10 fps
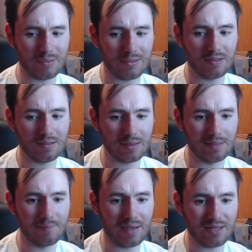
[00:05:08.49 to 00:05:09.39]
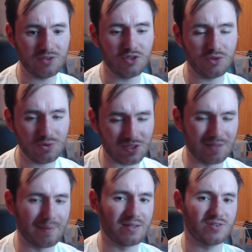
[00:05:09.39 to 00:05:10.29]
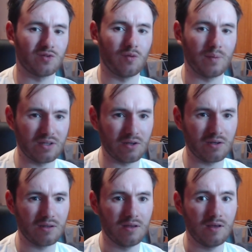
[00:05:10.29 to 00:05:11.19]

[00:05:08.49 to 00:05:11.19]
but the main juice of the milestone will be done.